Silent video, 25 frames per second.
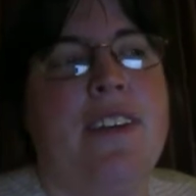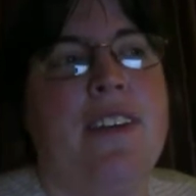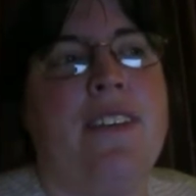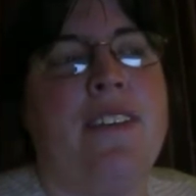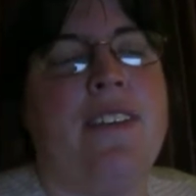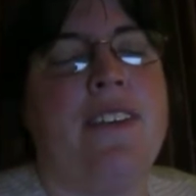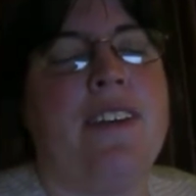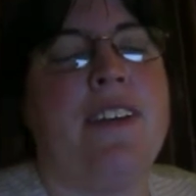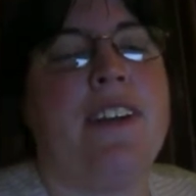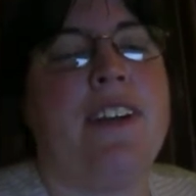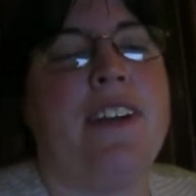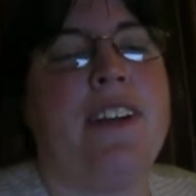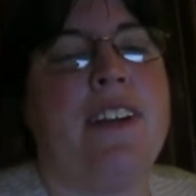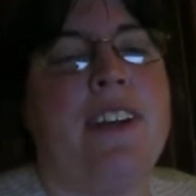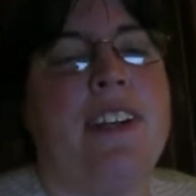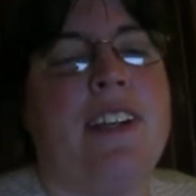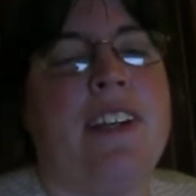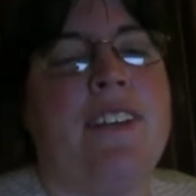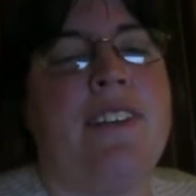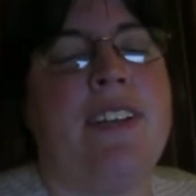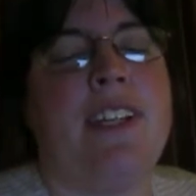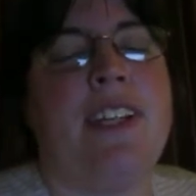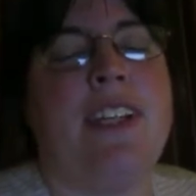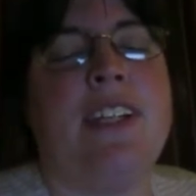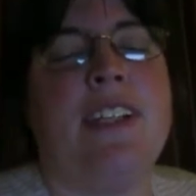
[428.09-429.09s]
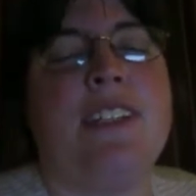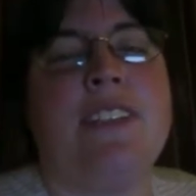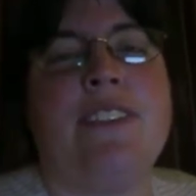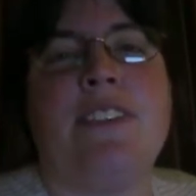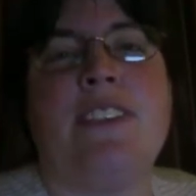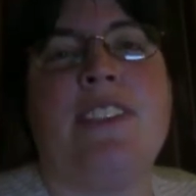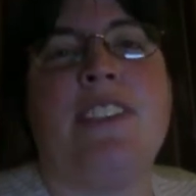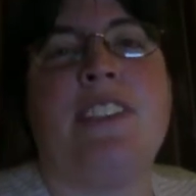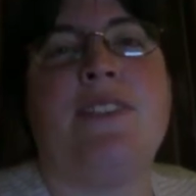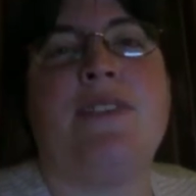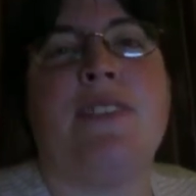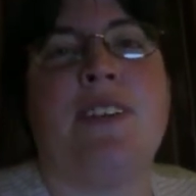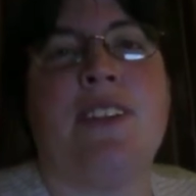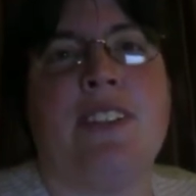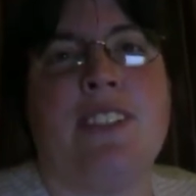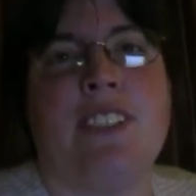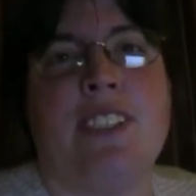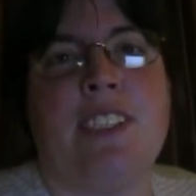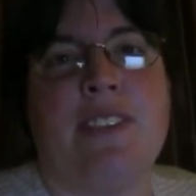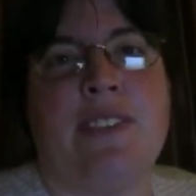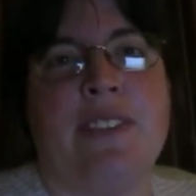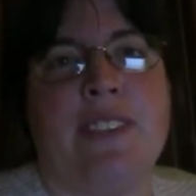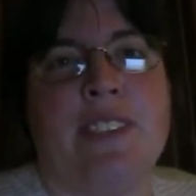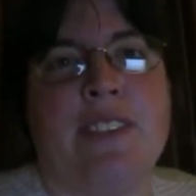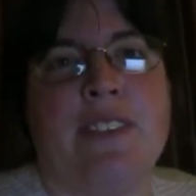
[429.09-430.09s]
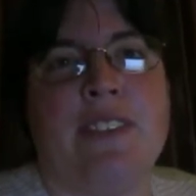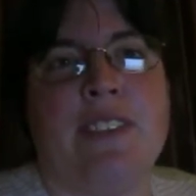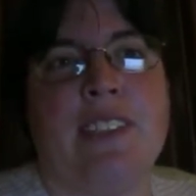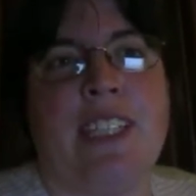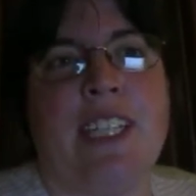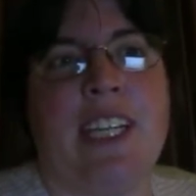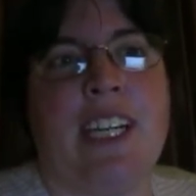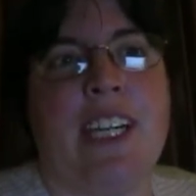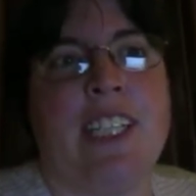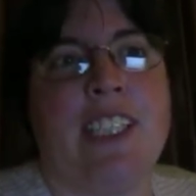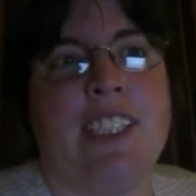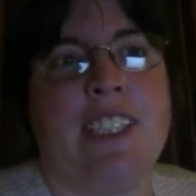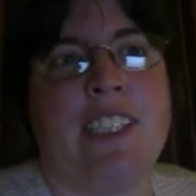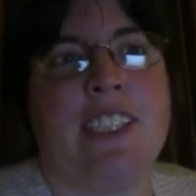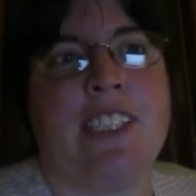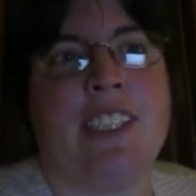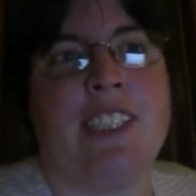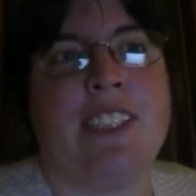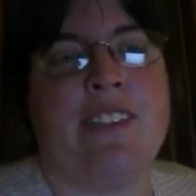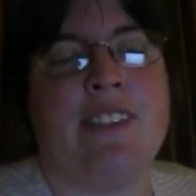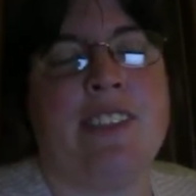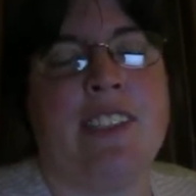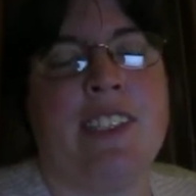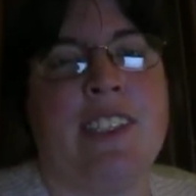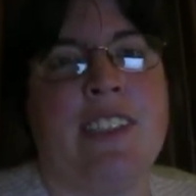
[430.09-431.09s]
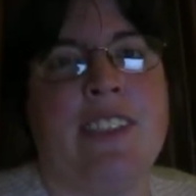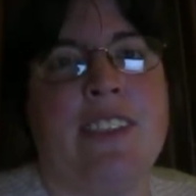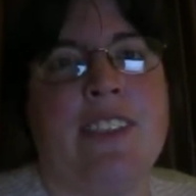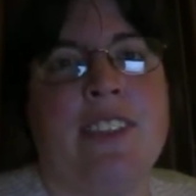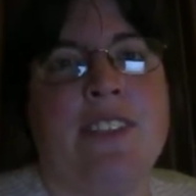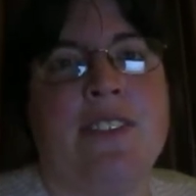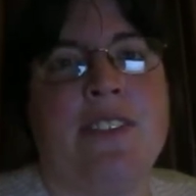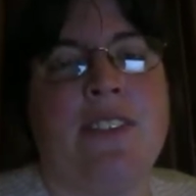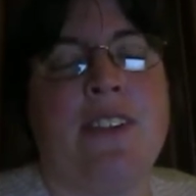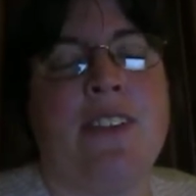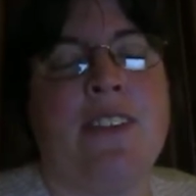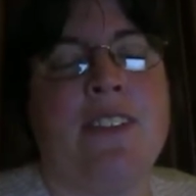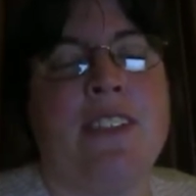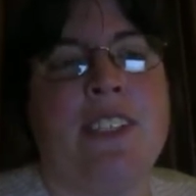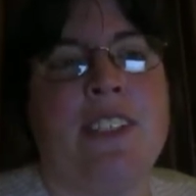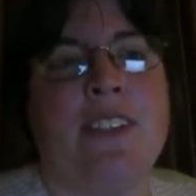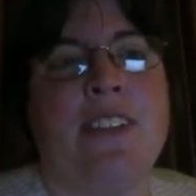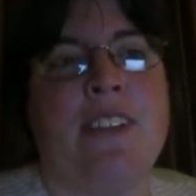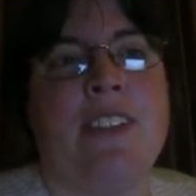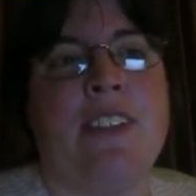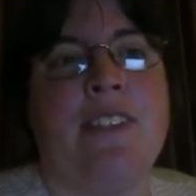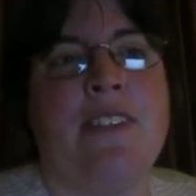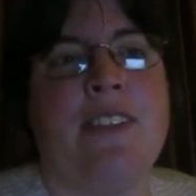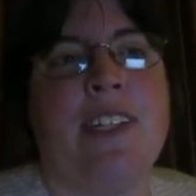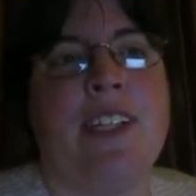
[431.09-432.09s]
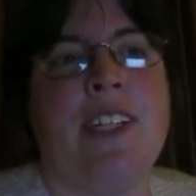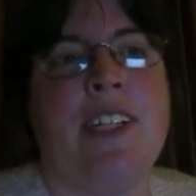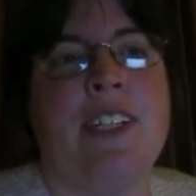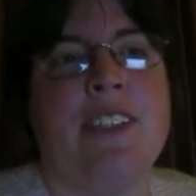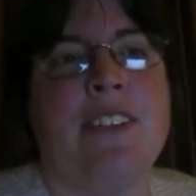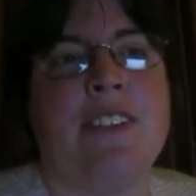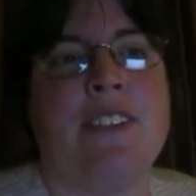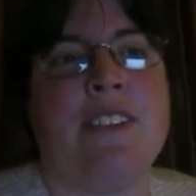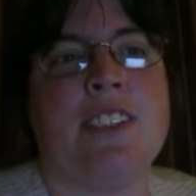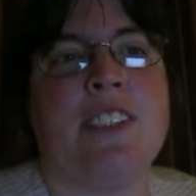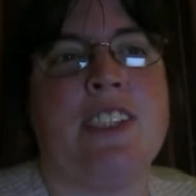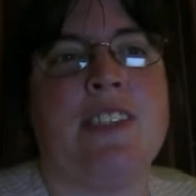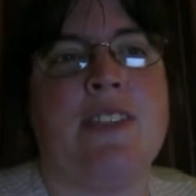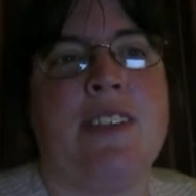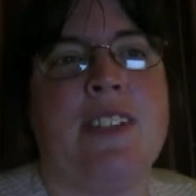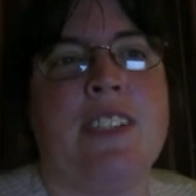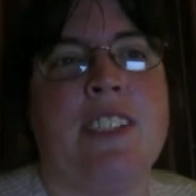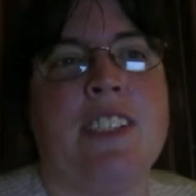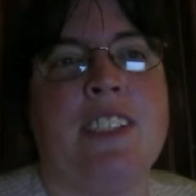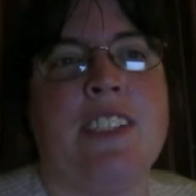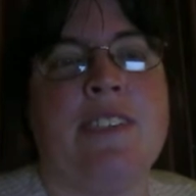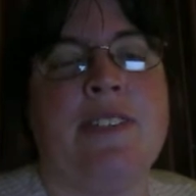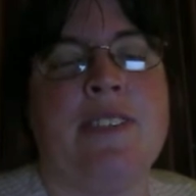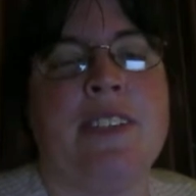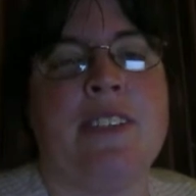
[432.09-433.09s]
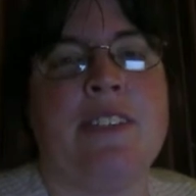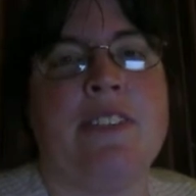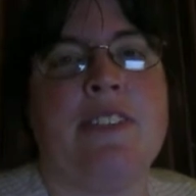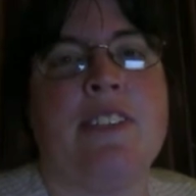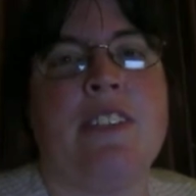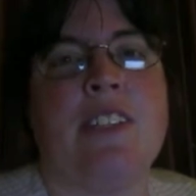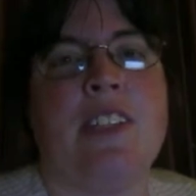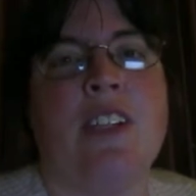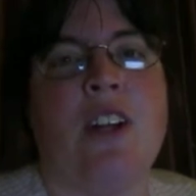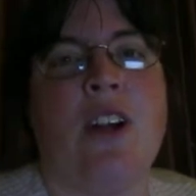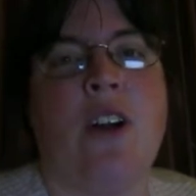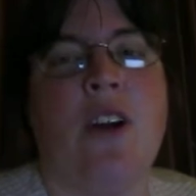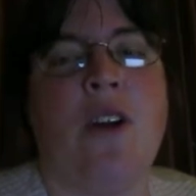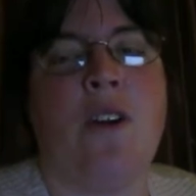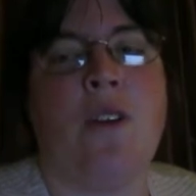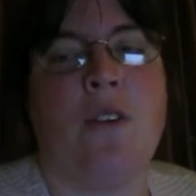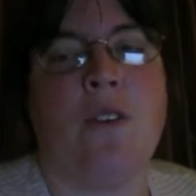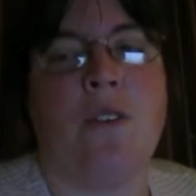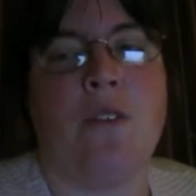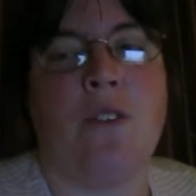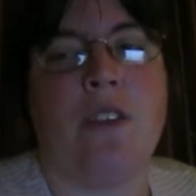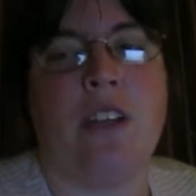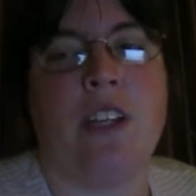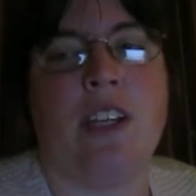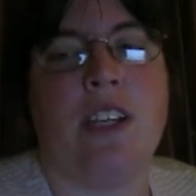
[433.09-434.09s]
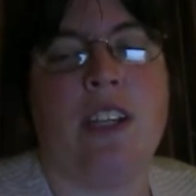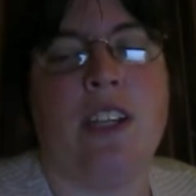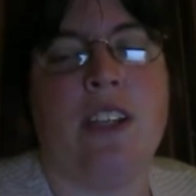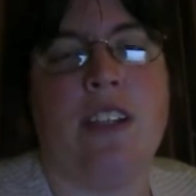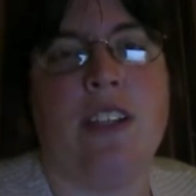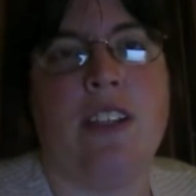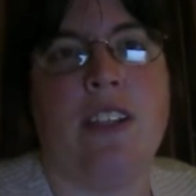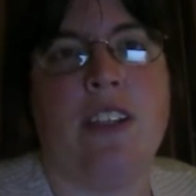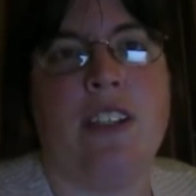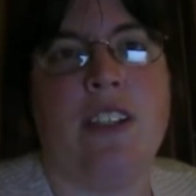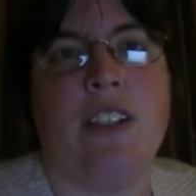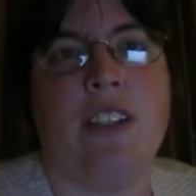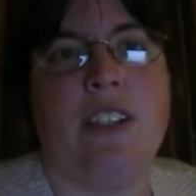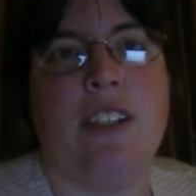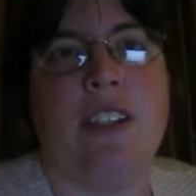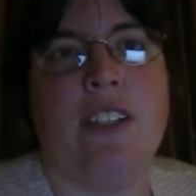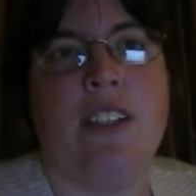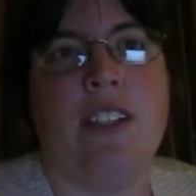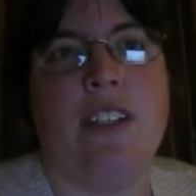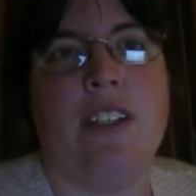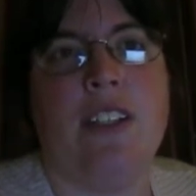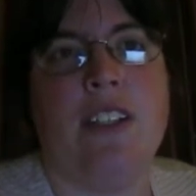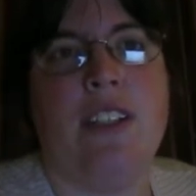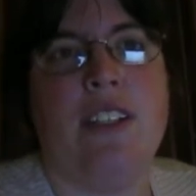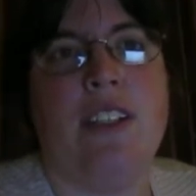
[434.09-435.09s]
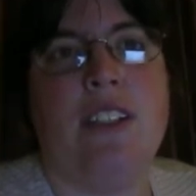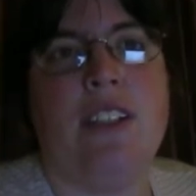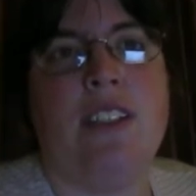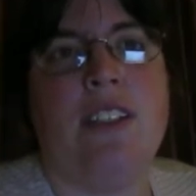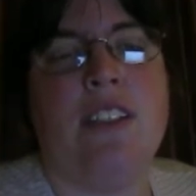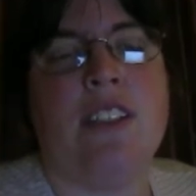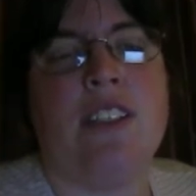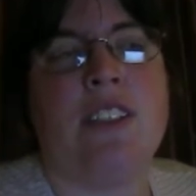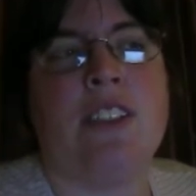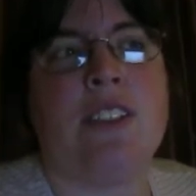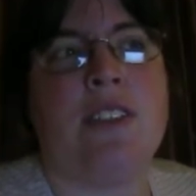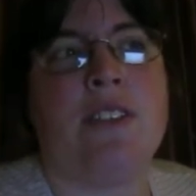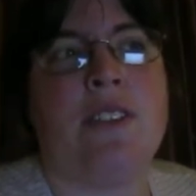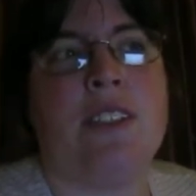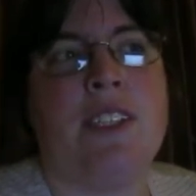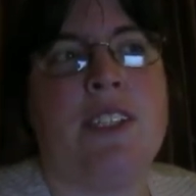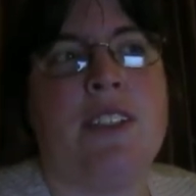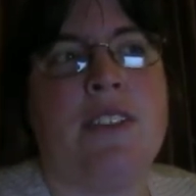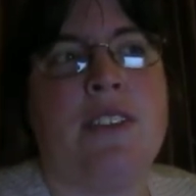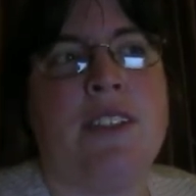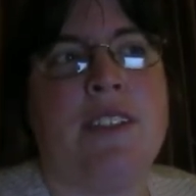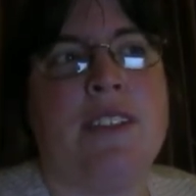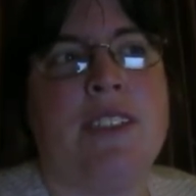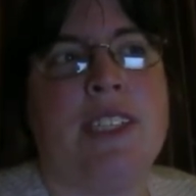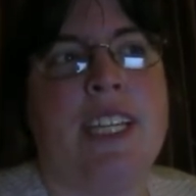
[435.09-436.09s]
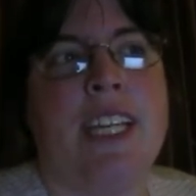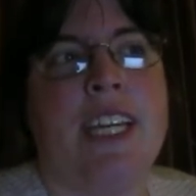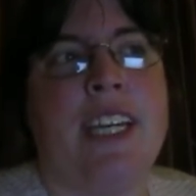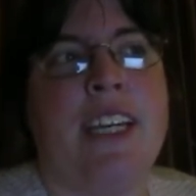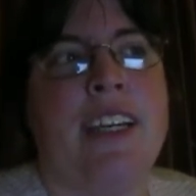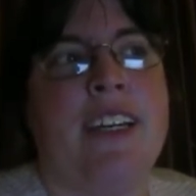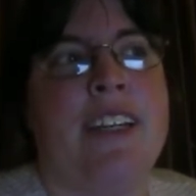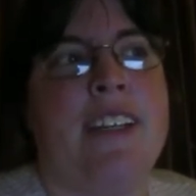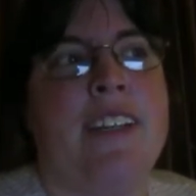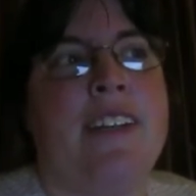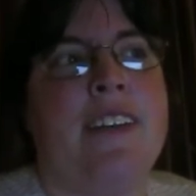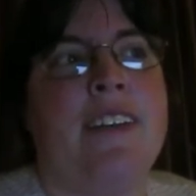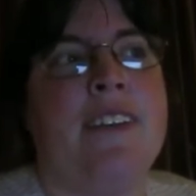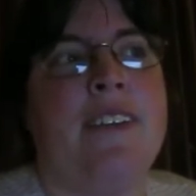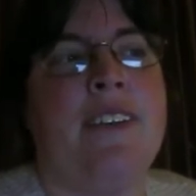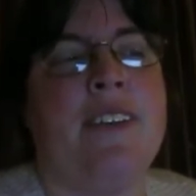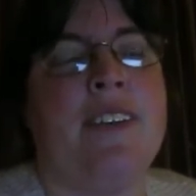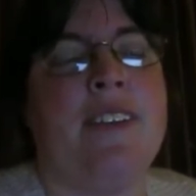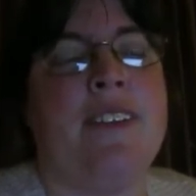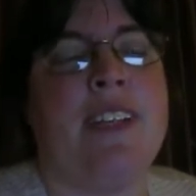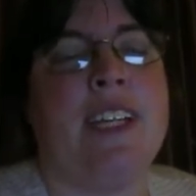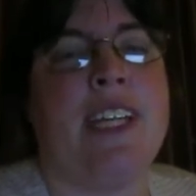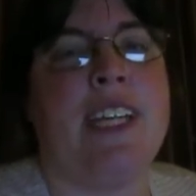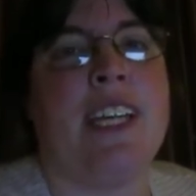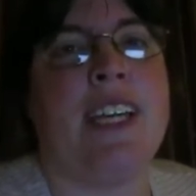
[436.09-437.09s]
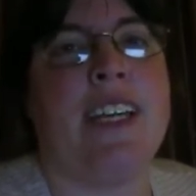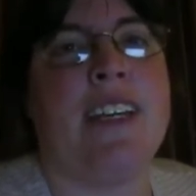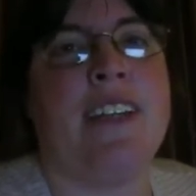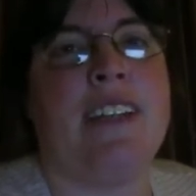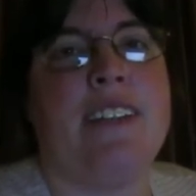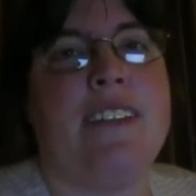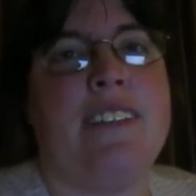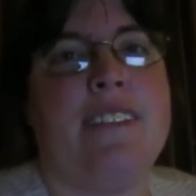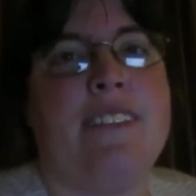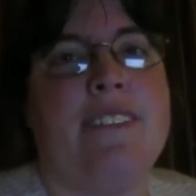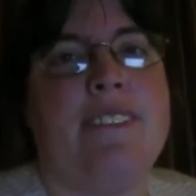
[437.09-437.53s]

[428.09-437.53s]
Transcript: We're not going to be held responsible for the actions of others. We're only going to be held responsible for our own. So we do what we can when we can.